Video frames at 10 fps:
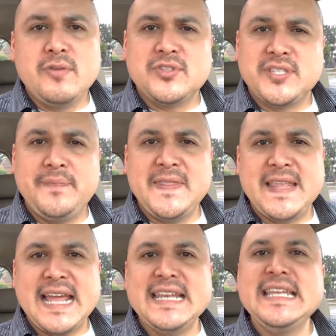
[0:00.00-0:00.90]
It was something
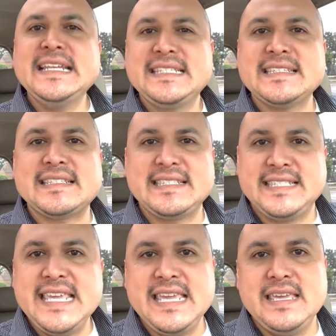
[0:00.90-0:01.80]
that I needed to
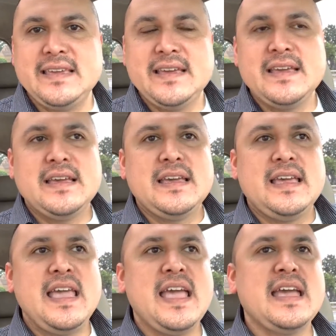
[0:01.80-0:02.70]
see.
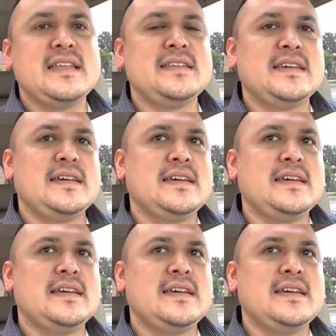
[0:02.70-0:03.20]
And